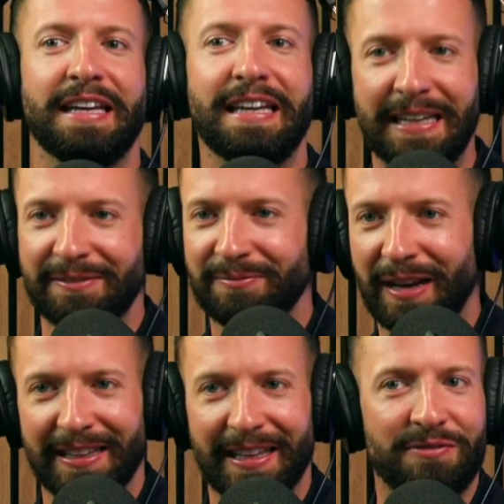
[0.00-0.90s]
Eat
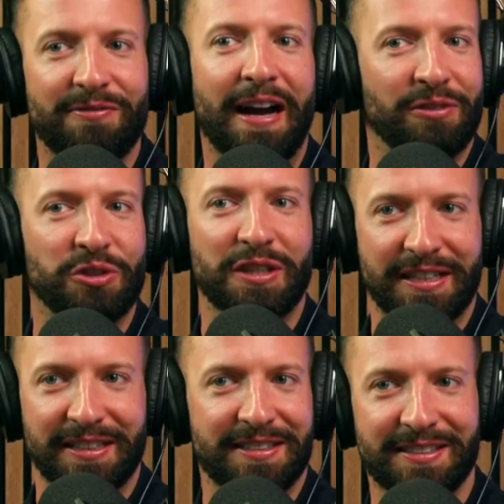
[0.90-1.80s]
at like 5 or
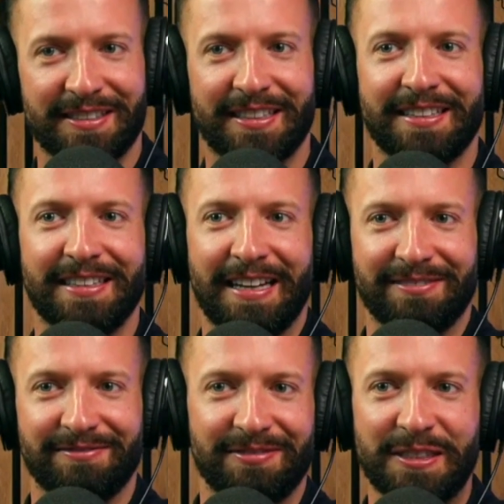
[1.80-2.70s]
6 and
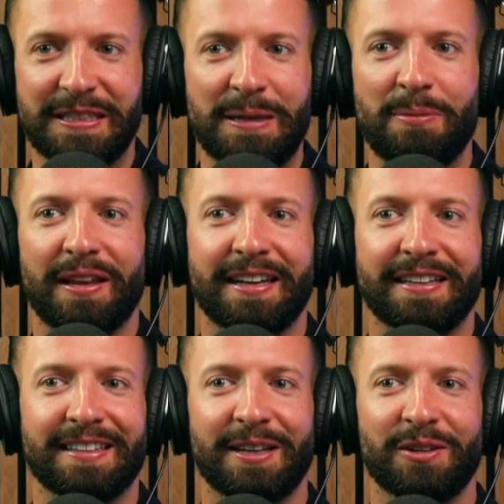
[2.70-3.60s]
then sleep at
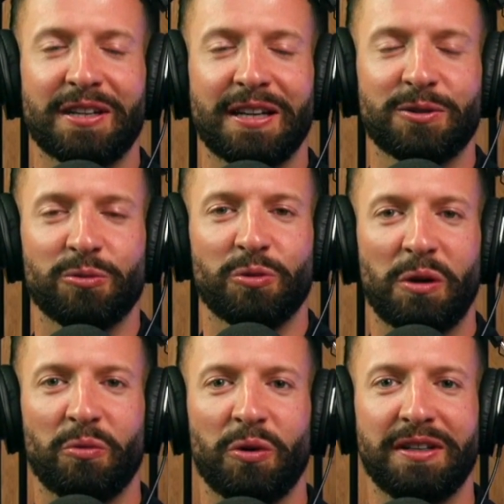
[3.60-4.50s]
like 9 or 10. So
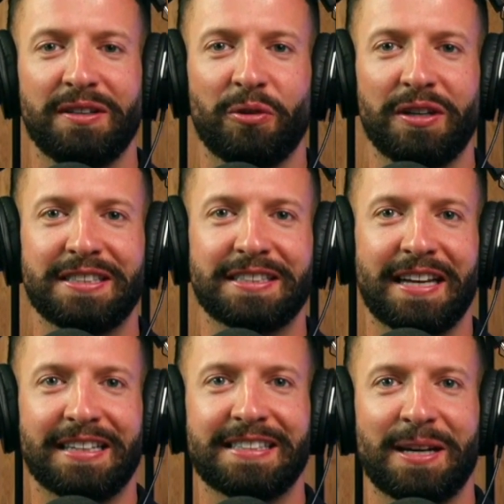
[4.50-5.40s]
what does the
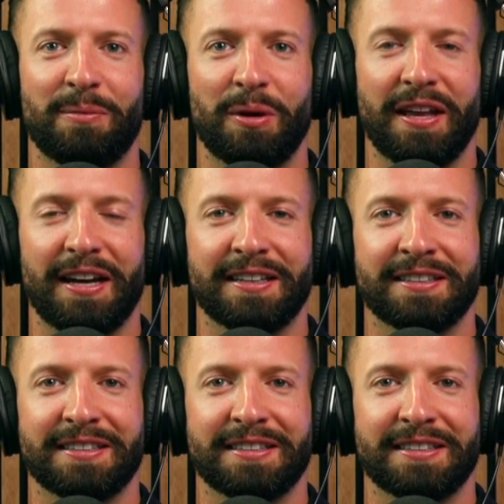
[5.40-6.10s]
science say about that?